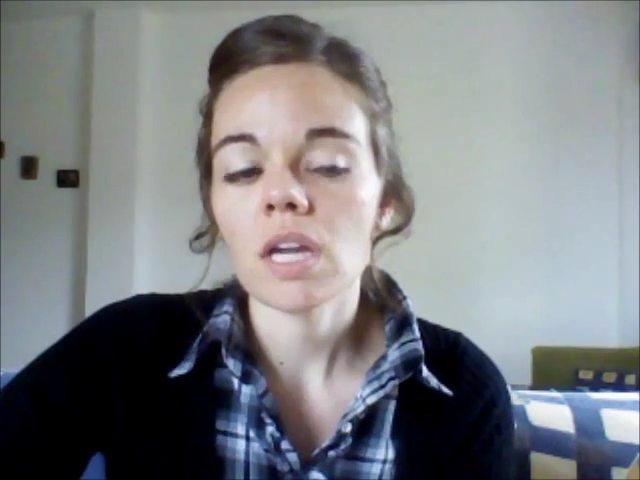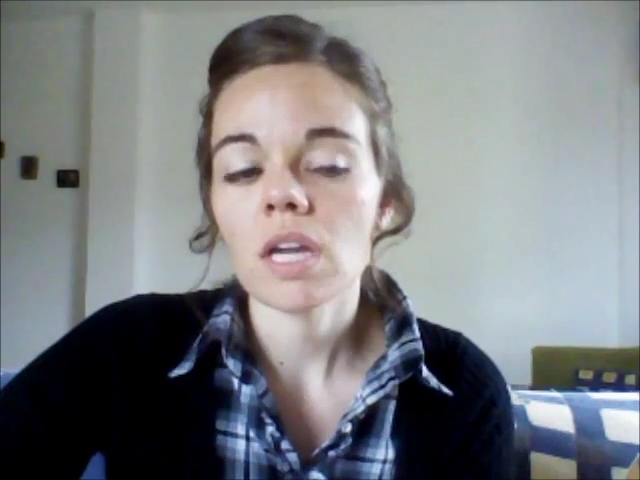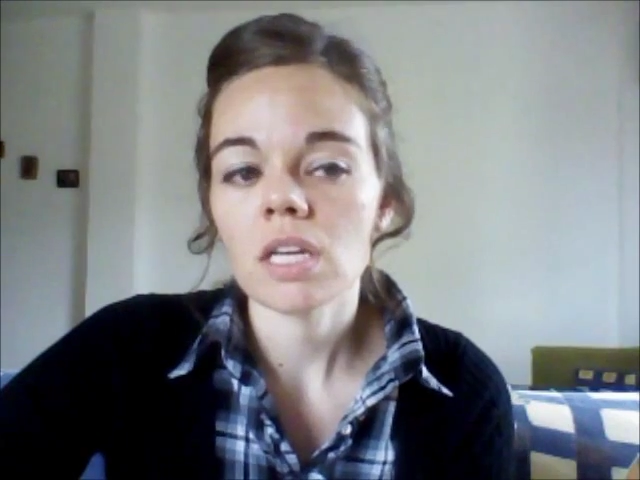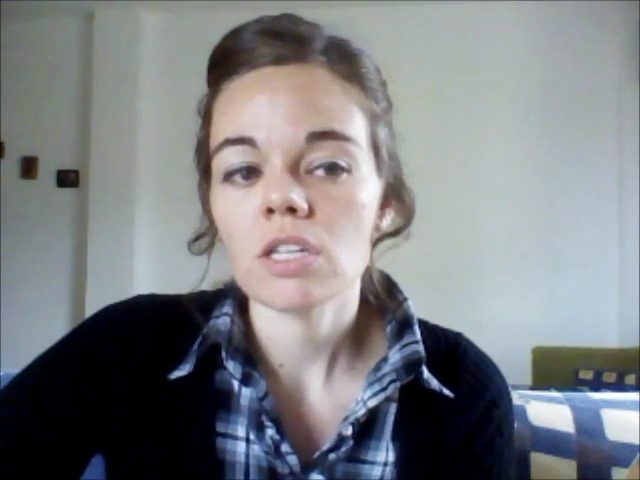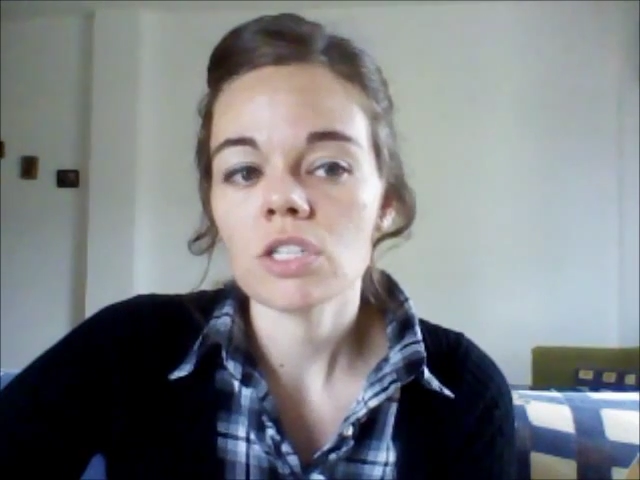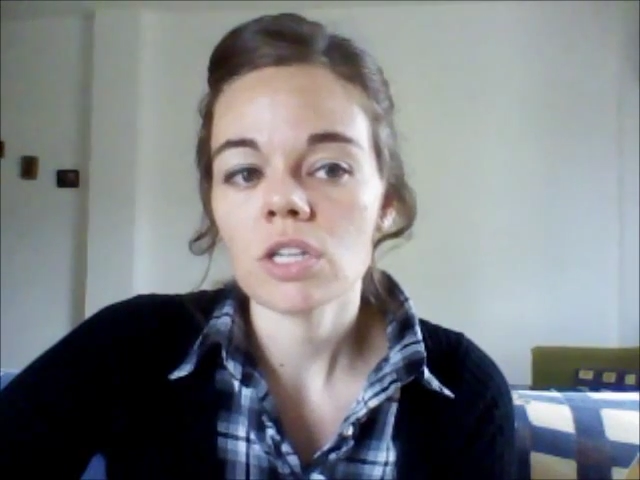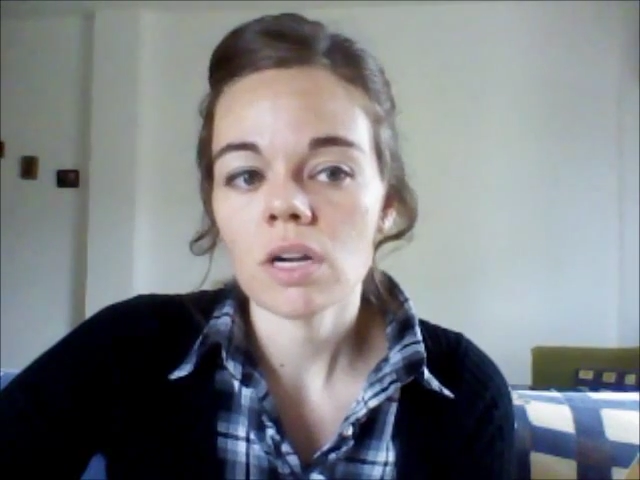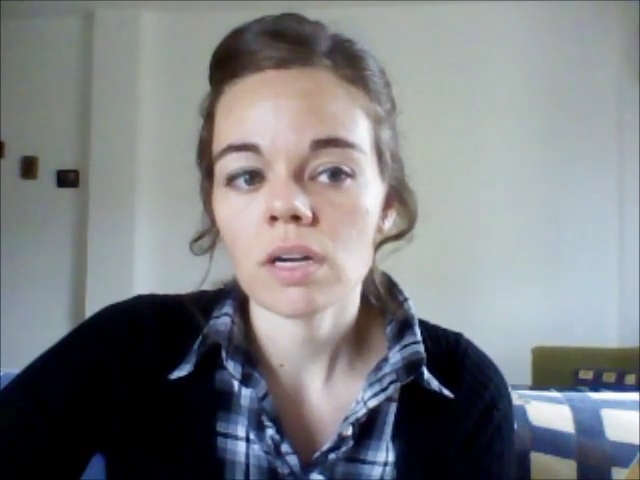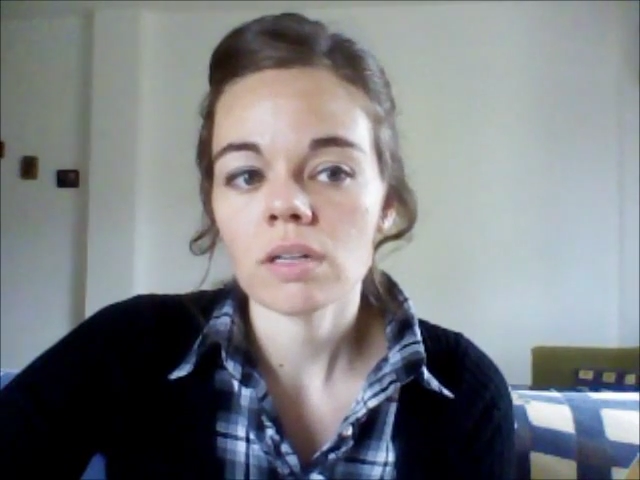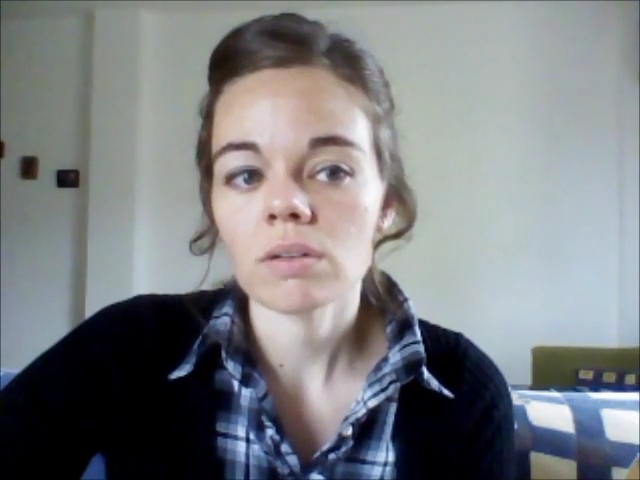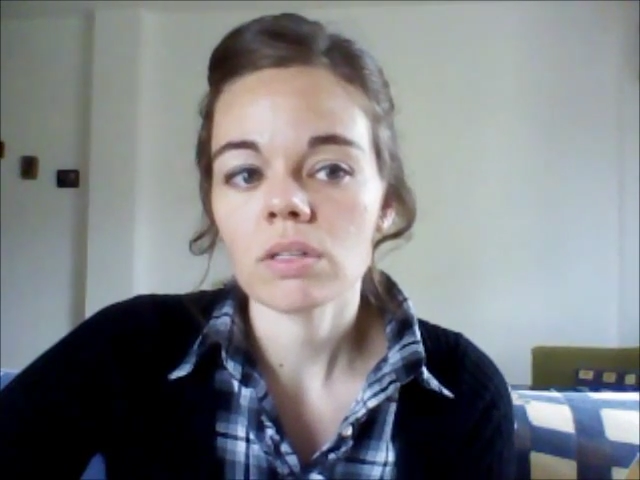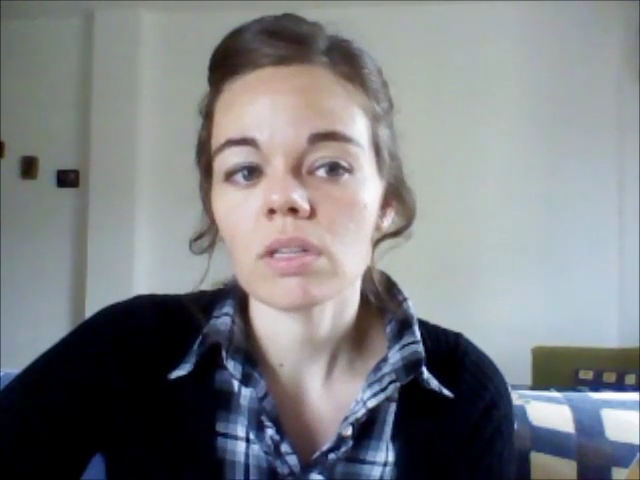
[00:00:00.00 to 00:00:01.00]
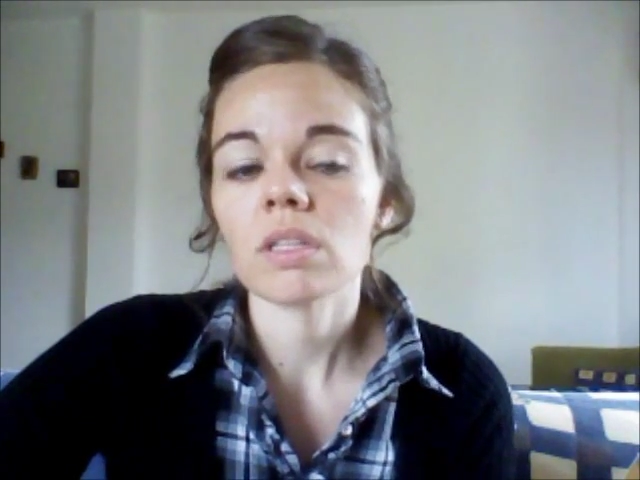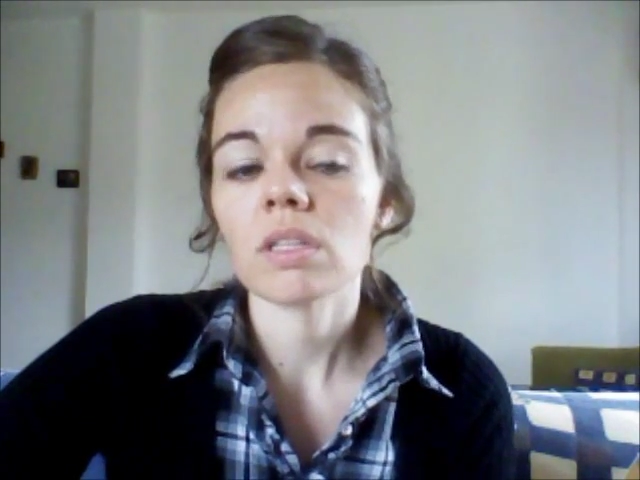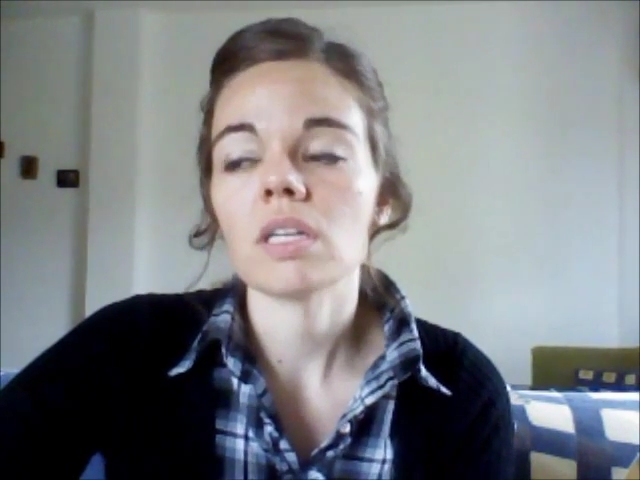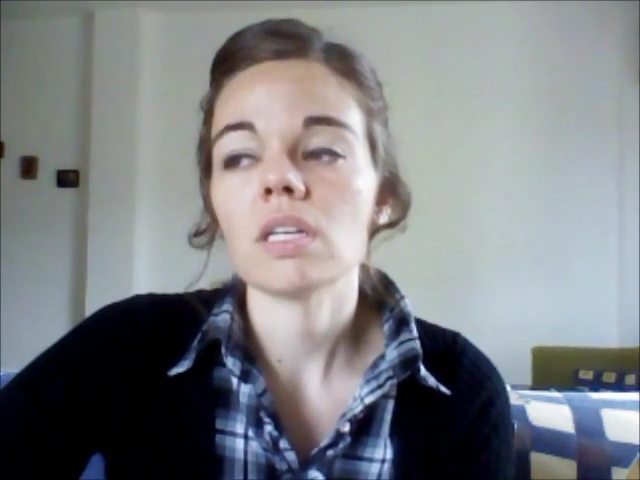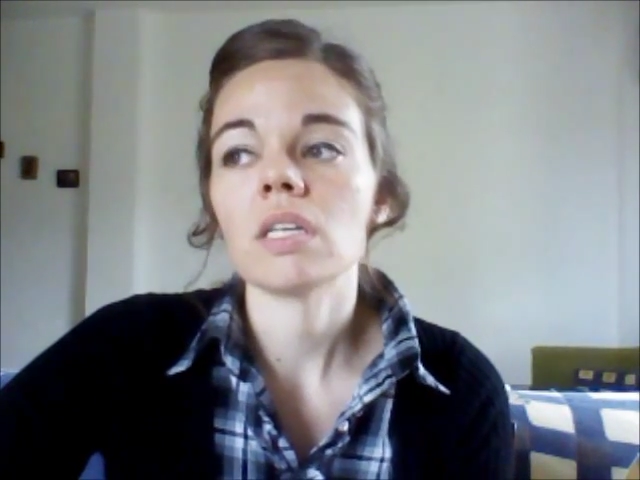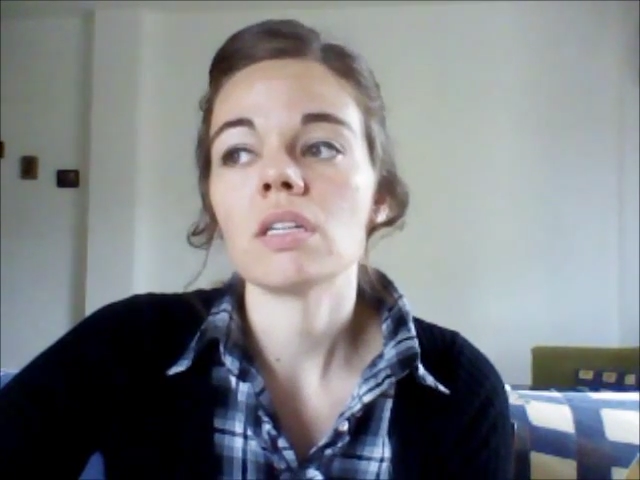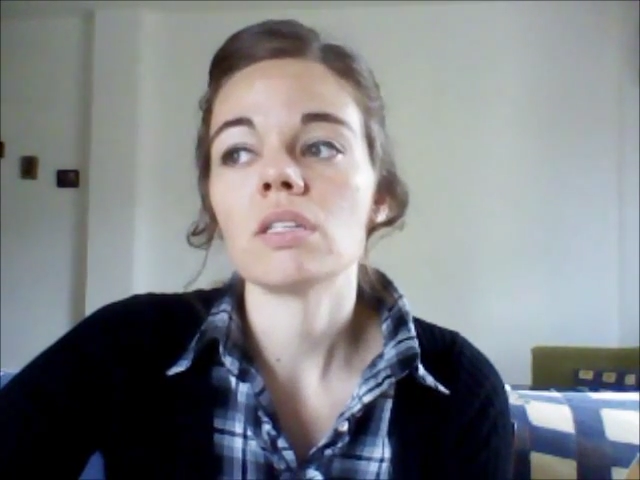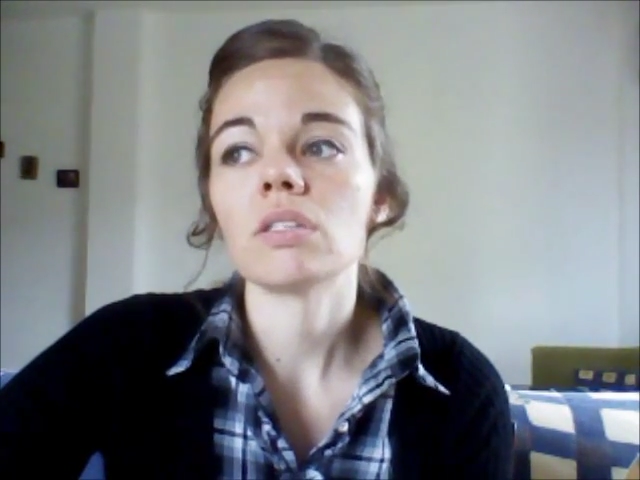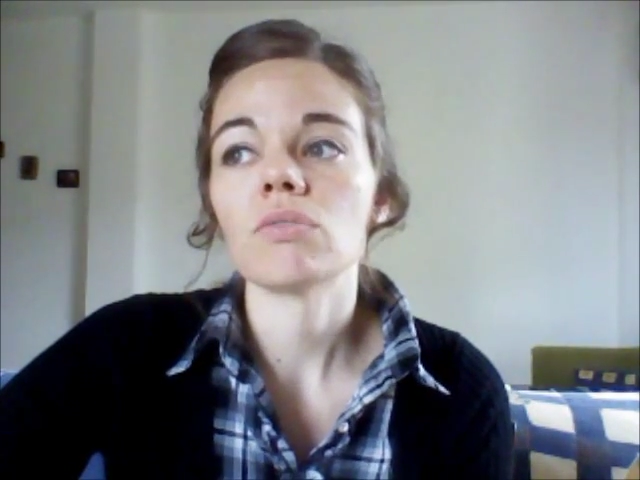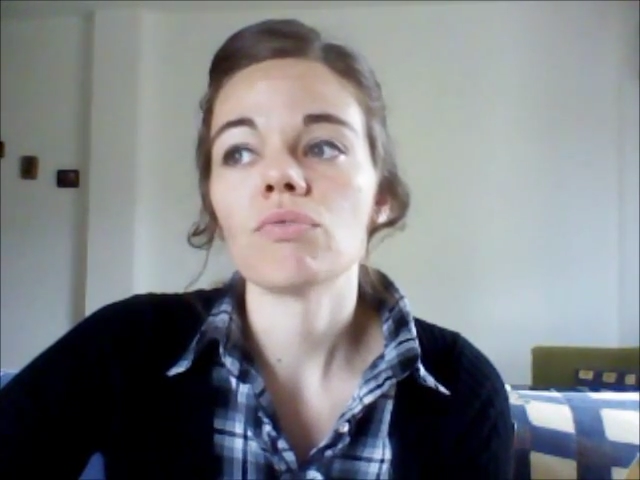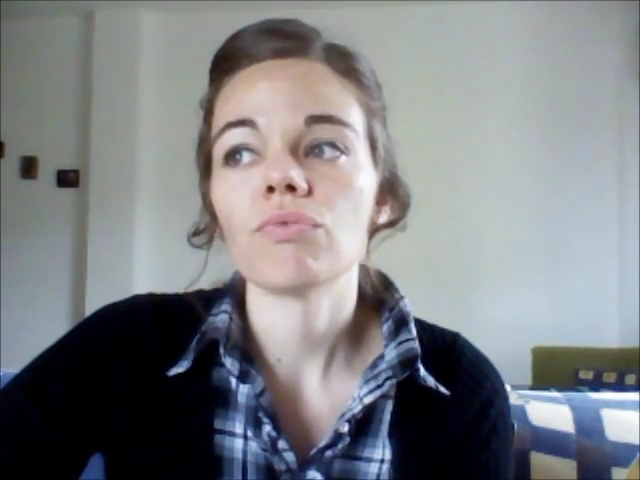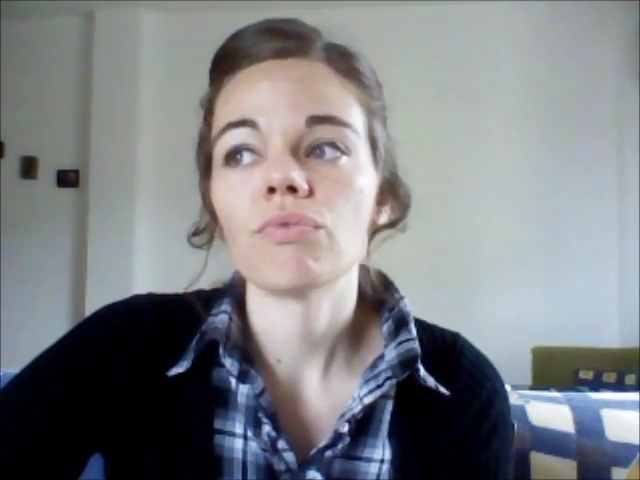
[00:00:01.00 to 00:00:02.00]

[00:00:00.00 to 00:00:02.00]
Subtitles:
any child that is